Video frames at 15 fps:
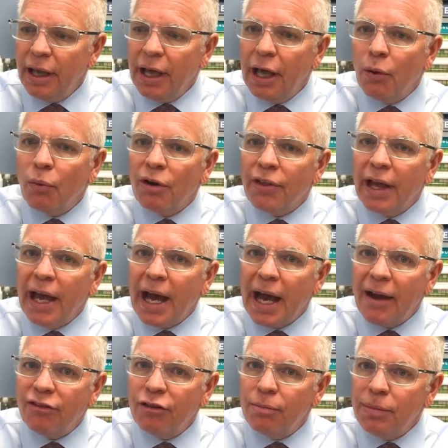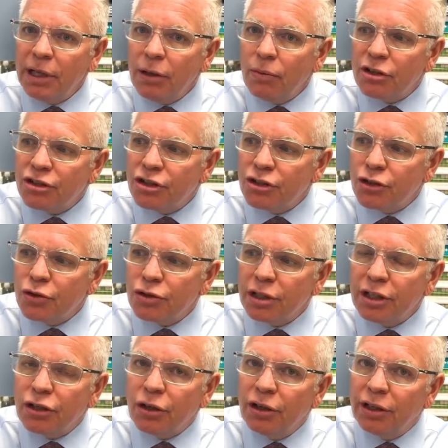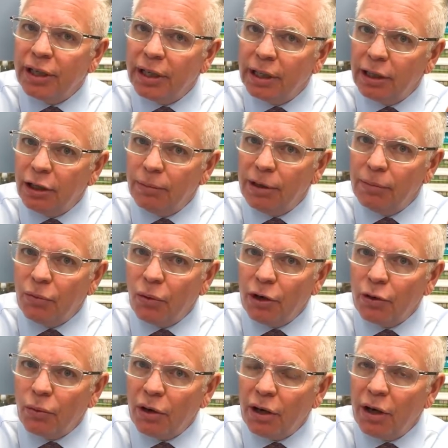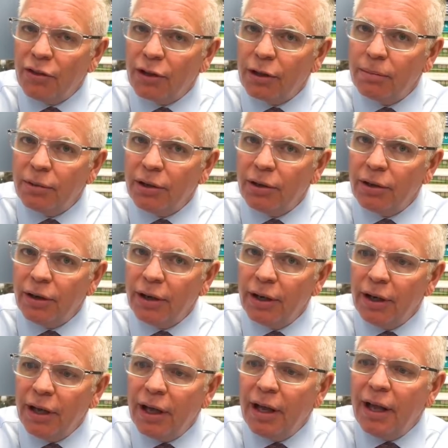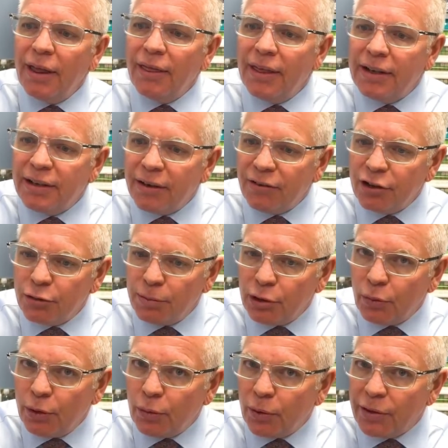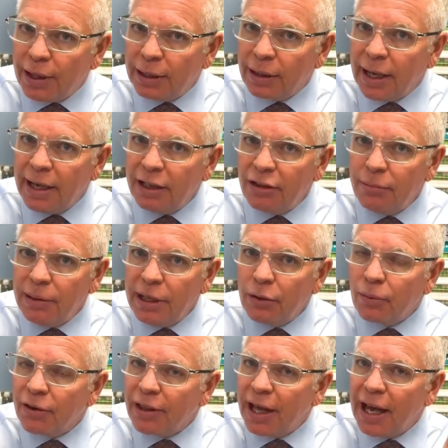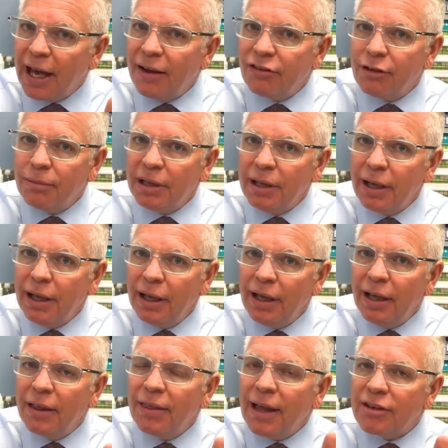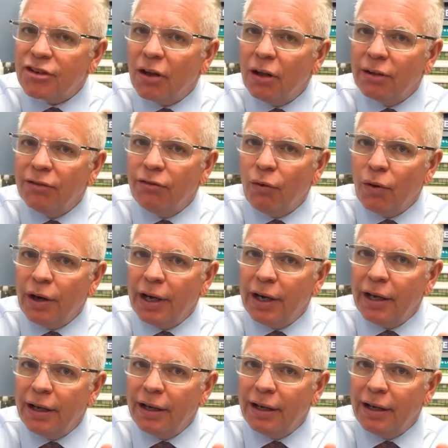and where they have to be, which is usually turned in a little bit more to work on the computer. The difference between where they like to be and where they have to be, that's called aphoria.